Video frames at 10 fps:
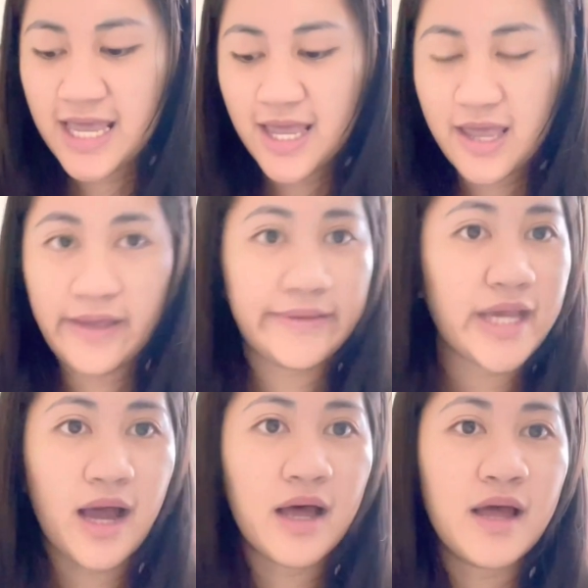And
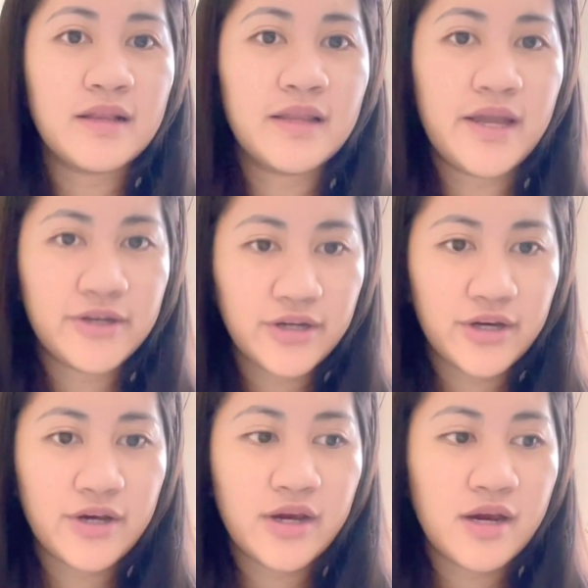yeah,
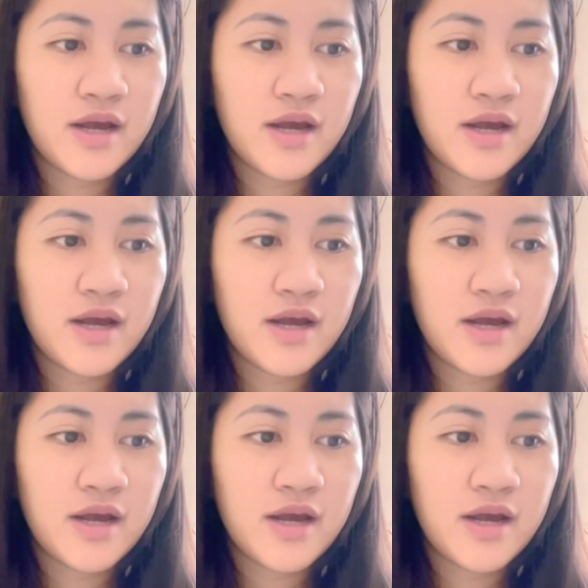later